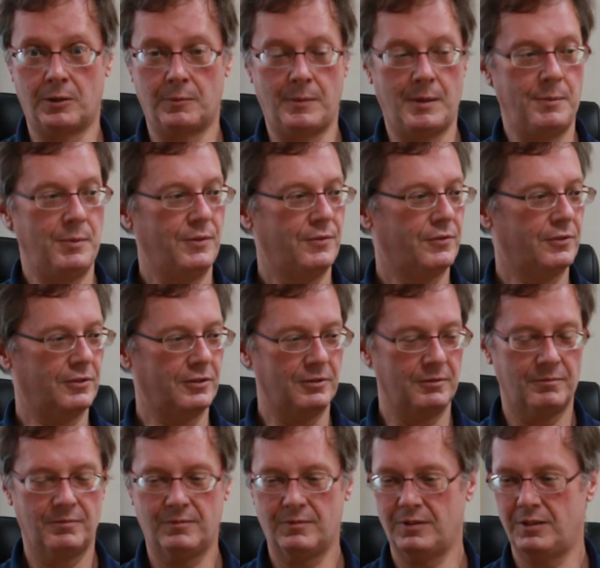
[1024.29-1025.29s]
maybe for
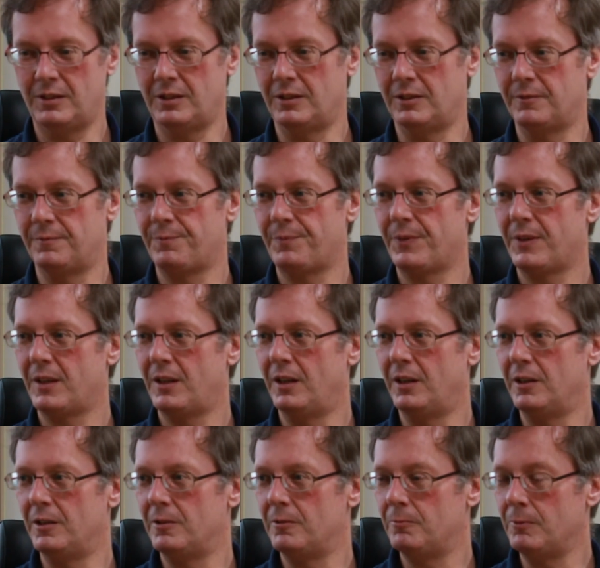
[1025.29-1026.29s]

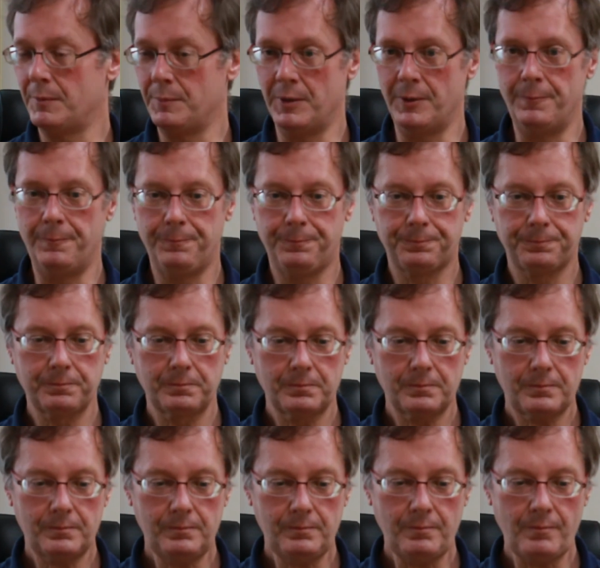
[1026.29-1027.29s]
women.
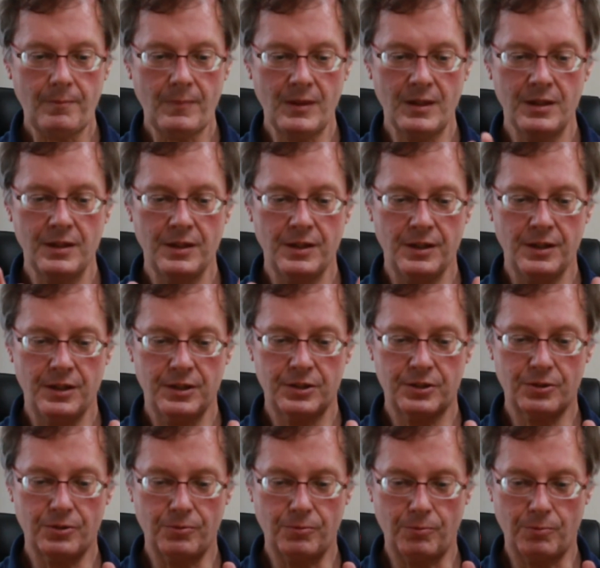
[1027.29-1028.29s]

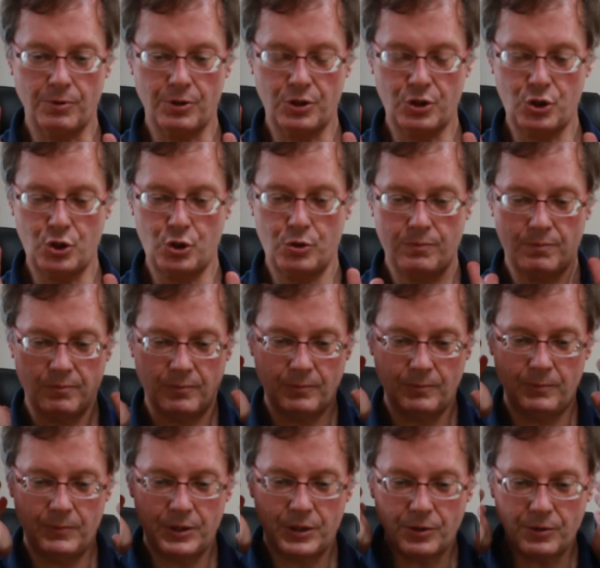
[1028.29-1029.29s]
So
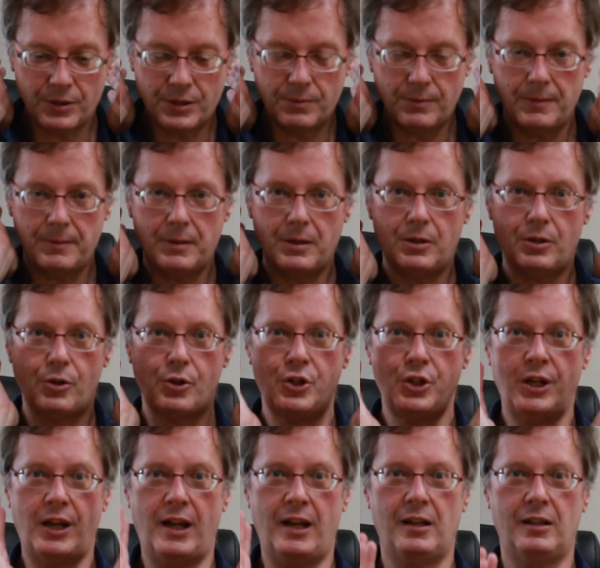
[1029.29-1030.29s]
it's what we call
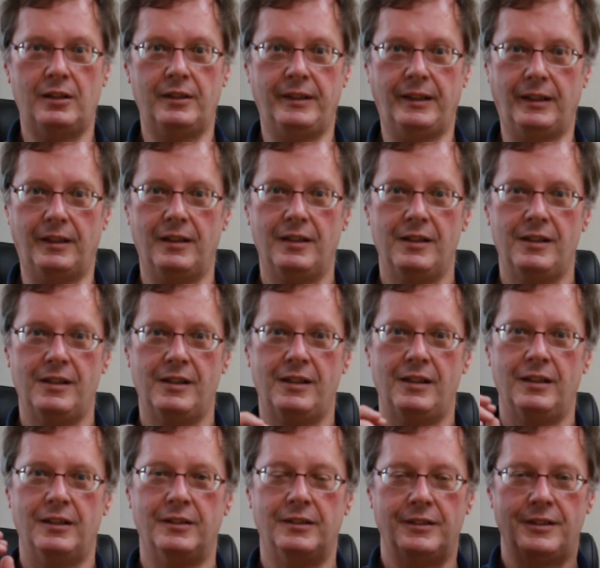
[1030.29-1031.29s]
channeling.
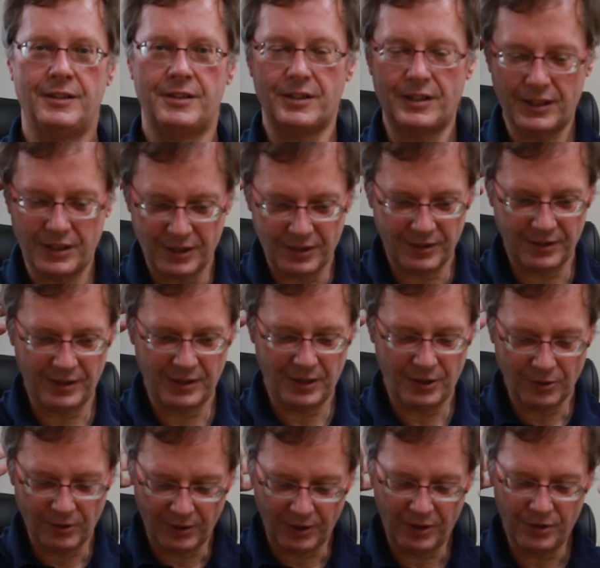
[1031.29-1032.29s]
It's like
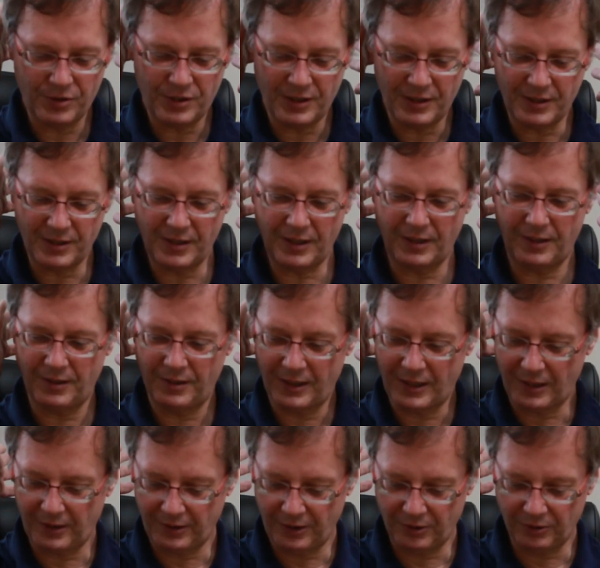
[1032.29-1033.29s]
you're using
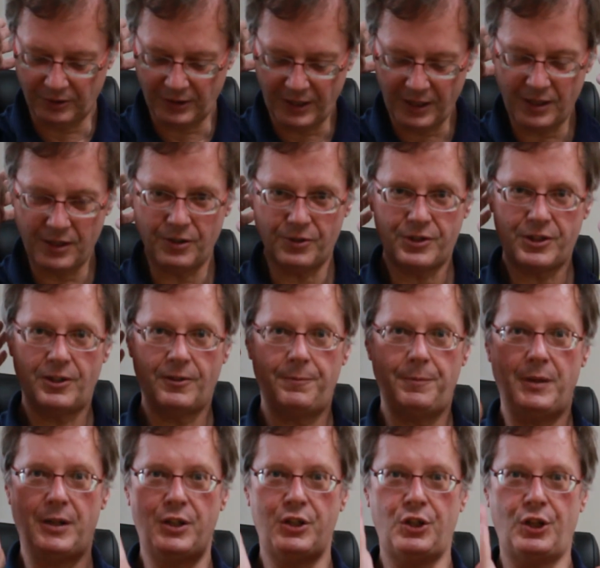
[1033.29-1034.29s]
that you're letting yourself
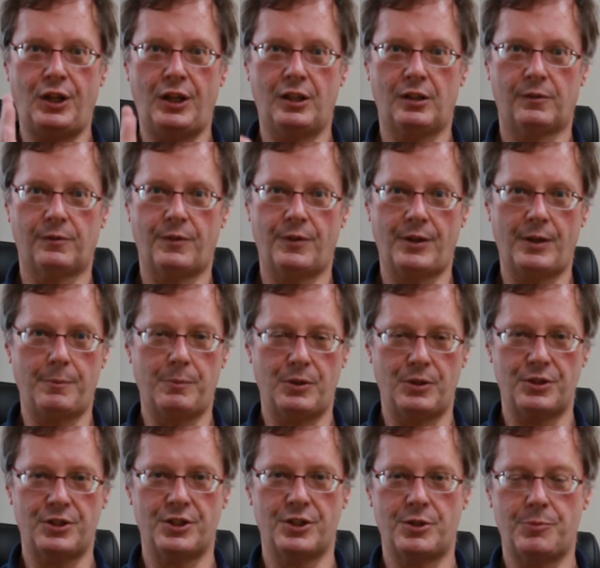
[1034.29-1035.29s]
be a channel for that
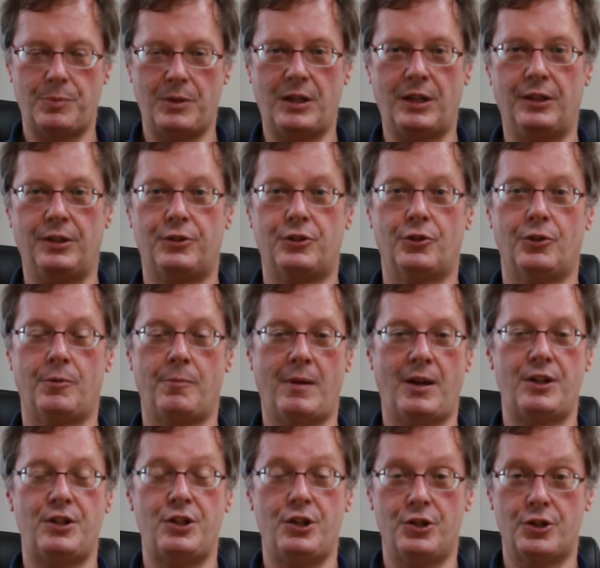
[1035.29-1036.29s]
person speaking. So you
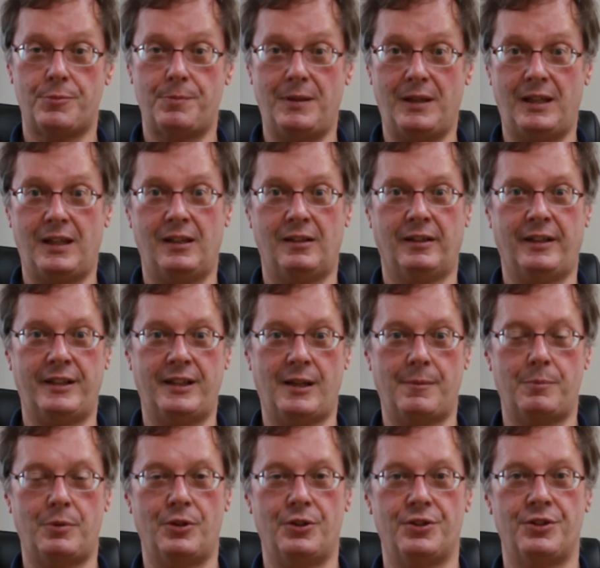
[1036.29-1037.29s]
imagine you're speaking like that
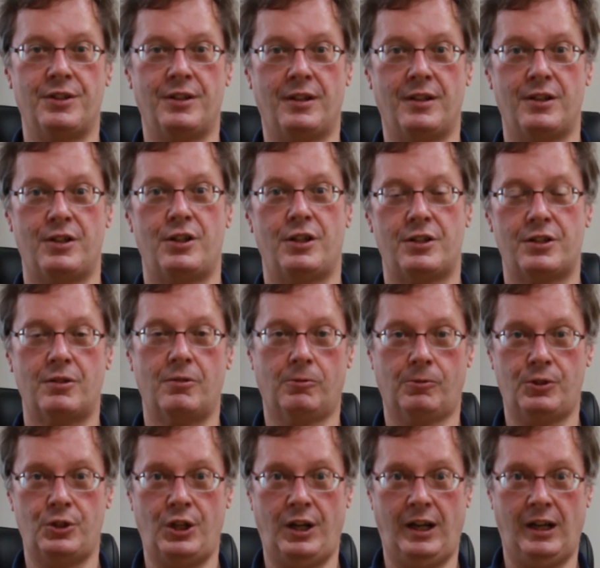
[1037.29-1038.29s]
person. It's called
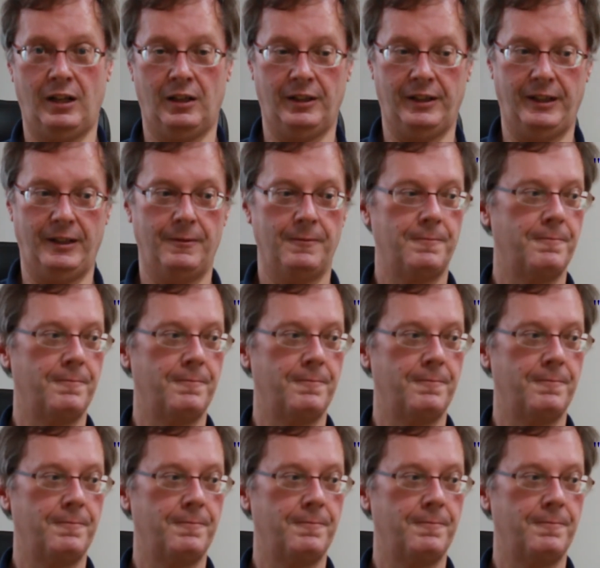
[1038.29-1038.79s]
channeling.